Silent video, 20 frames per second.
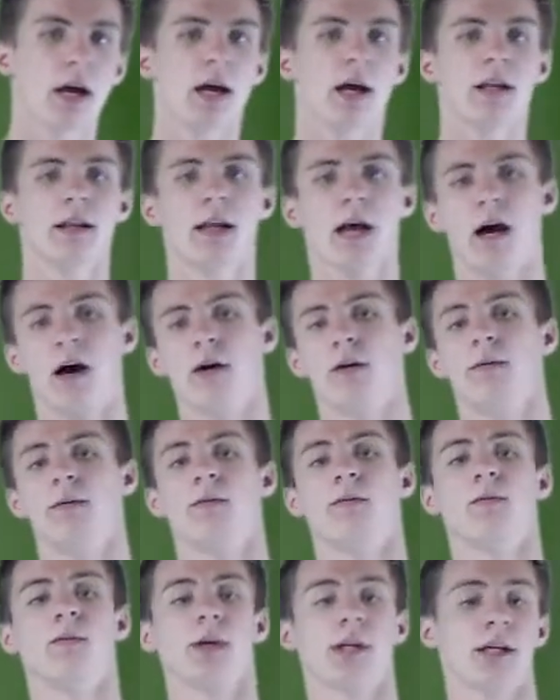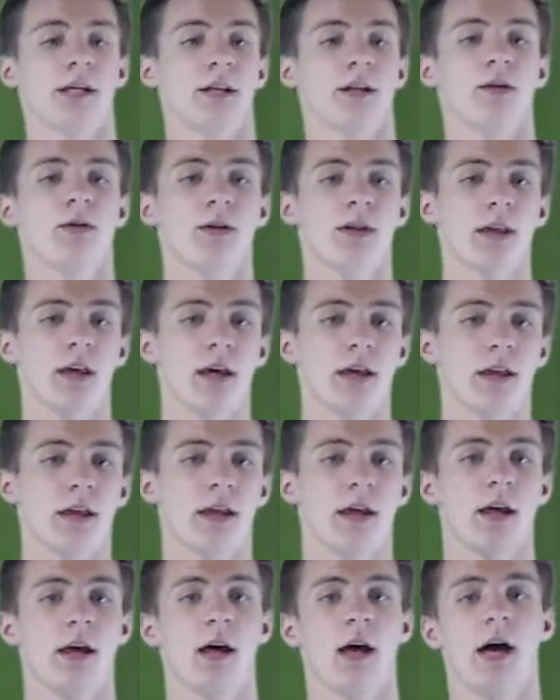Now, we can use this
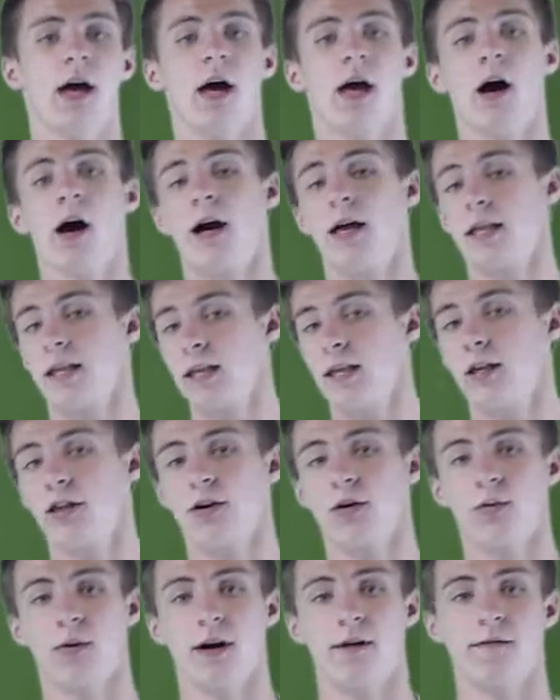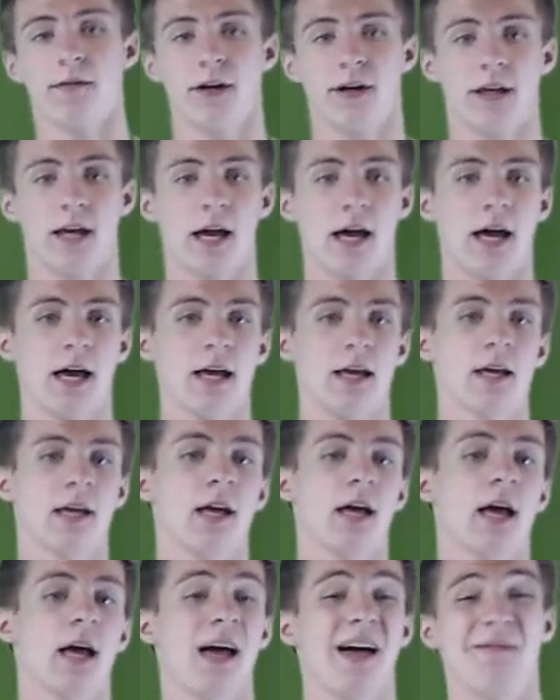easier way of looking at it,
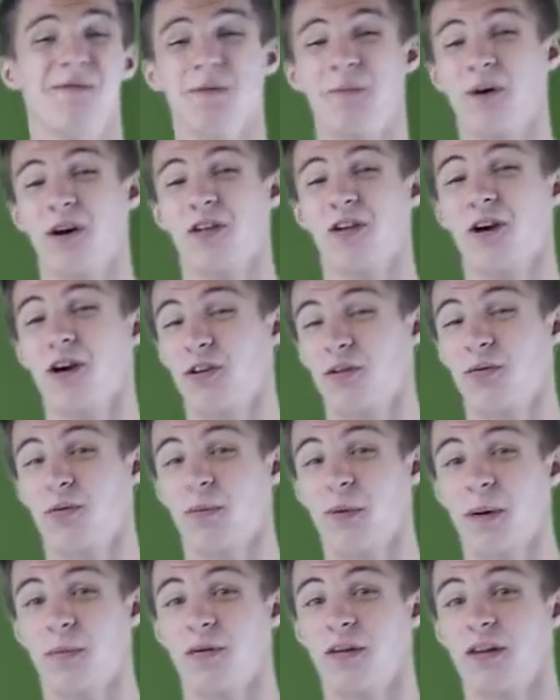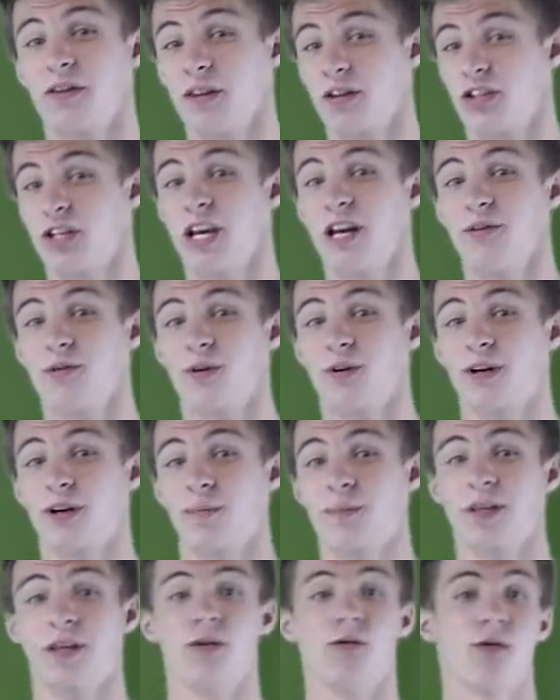and we must also remember that the chain rule can
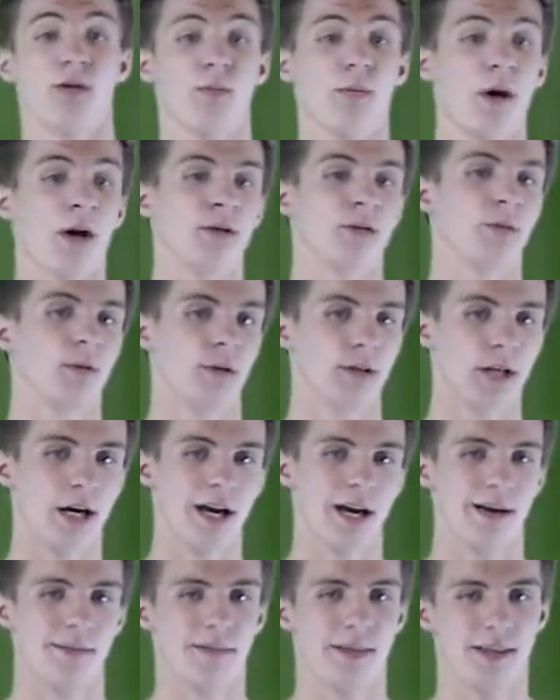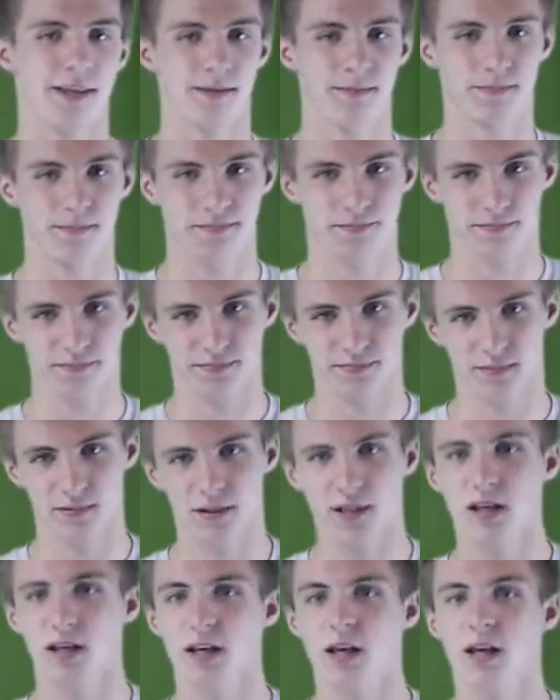be used multiple times.
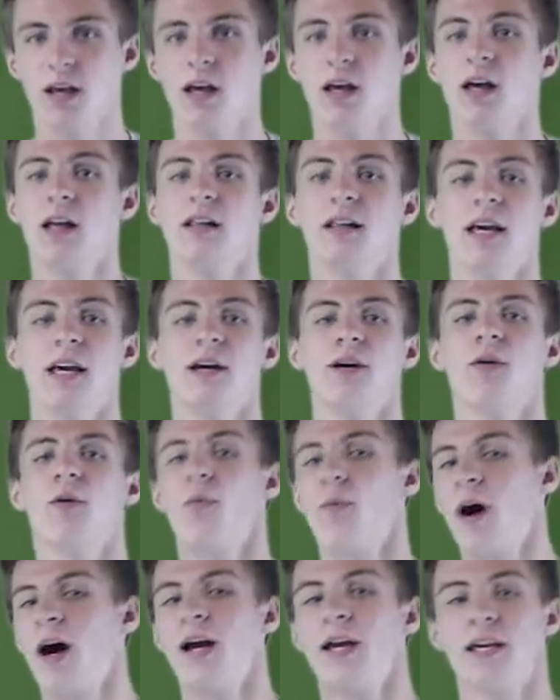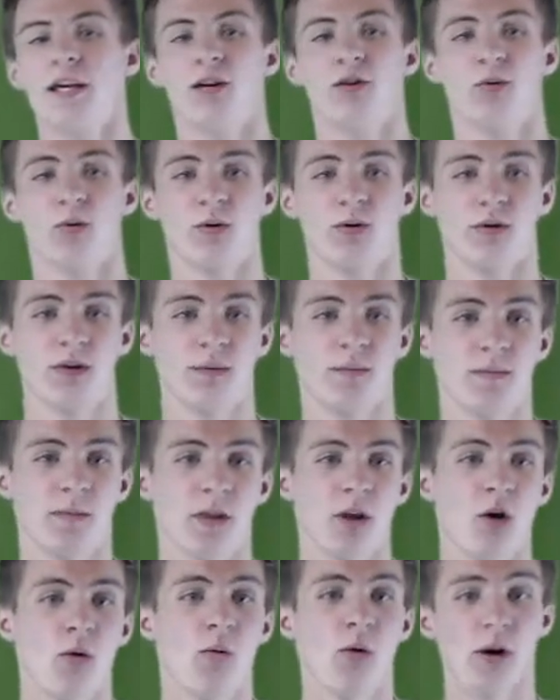Take y equals
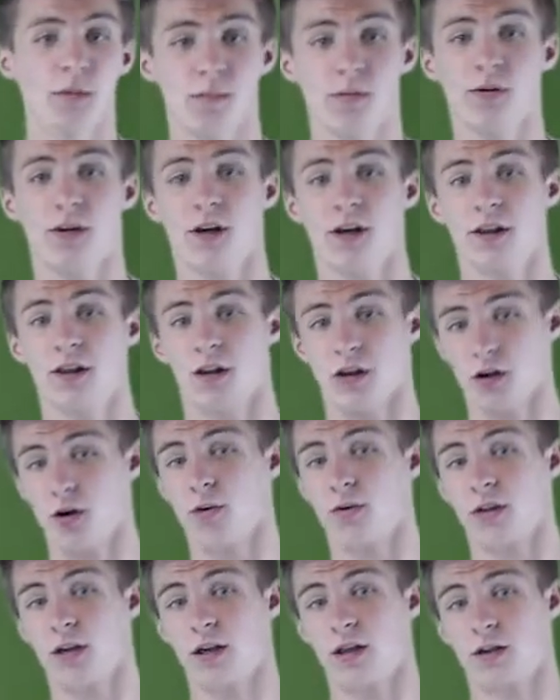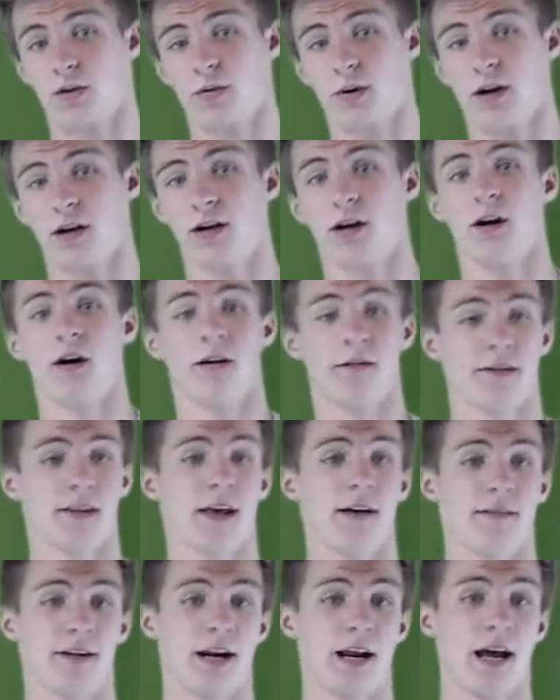1 plus cosine squared of
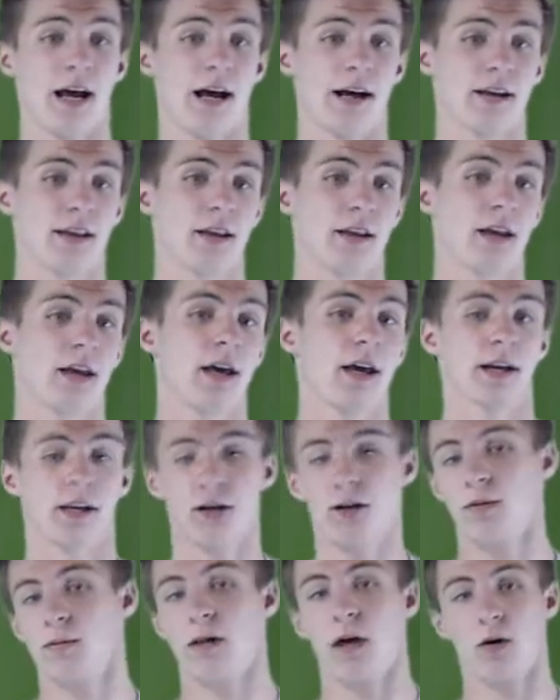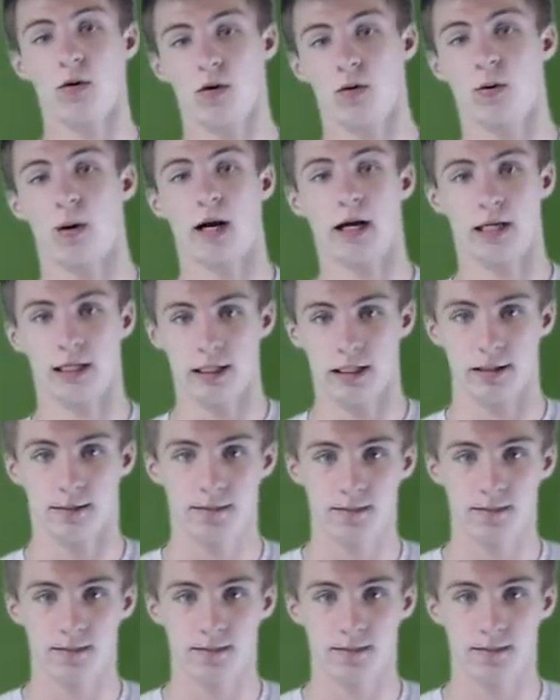7x and cube that whole quantity,